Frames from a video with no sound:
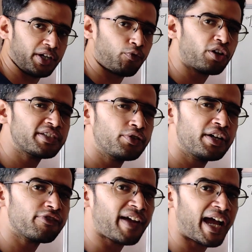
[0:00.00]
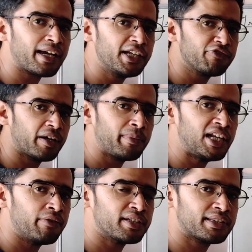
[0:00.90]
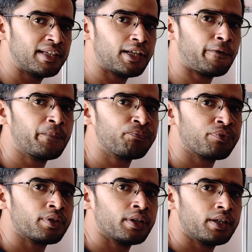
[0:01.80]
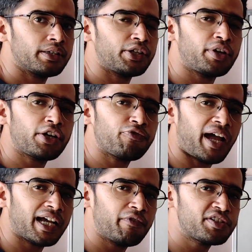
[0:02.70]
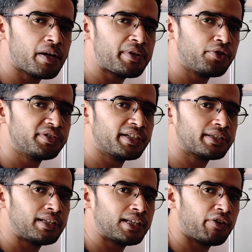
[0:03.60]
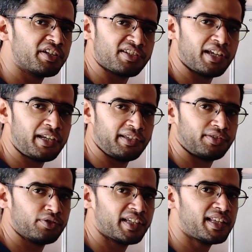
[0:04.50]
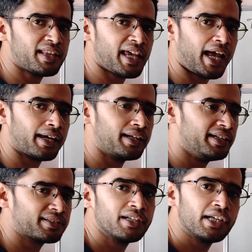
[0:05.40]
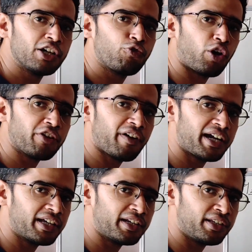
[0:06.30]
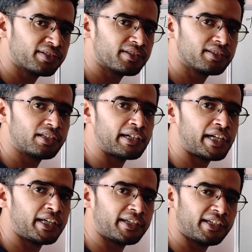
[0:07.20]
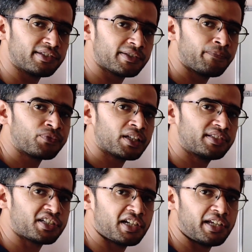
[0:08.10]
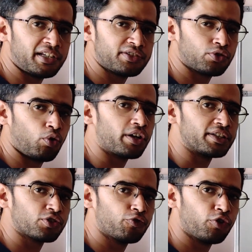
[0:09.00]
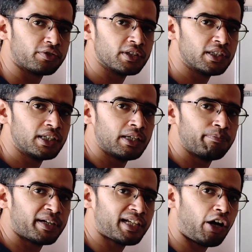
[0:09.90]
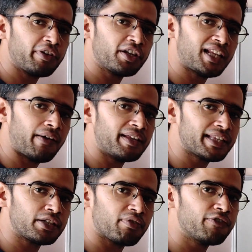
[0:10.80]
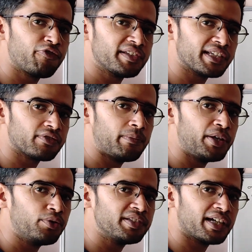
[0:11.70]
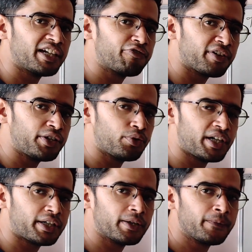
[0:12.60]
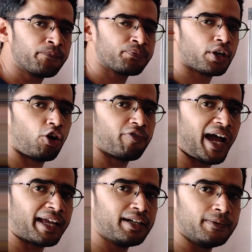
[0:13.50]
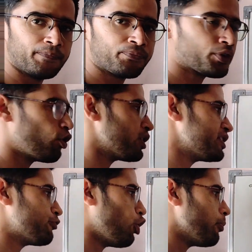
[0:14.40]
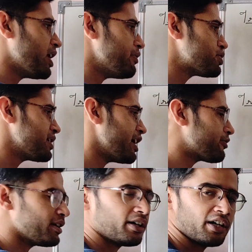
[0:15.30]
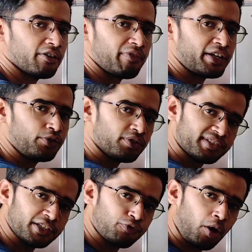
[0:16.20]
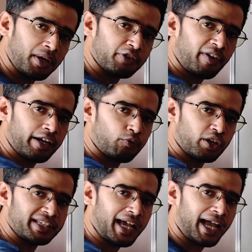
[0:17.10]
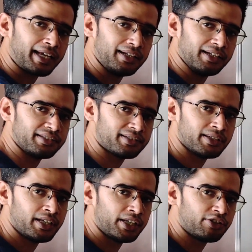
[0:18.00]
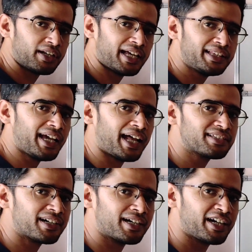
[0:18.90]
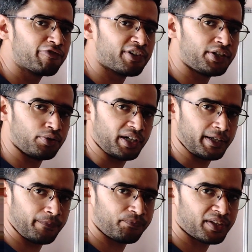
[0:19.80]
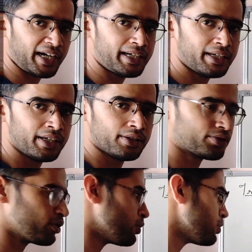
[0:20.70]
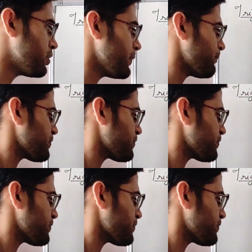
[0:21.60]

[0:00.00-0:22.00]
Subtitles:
What's the unit of angle you're familiar with till now? The unit of angle which I've been using till now is degrees. You say that the angle is 45 degrees, 30 degrees, 60 degrees, so on and so forth. But now in 11th and 12th physics, we'll be using a different unit of angle, or the formula which you'll get when you use this formula to find out what the angle is, you'll get the answer in a different unit, right? So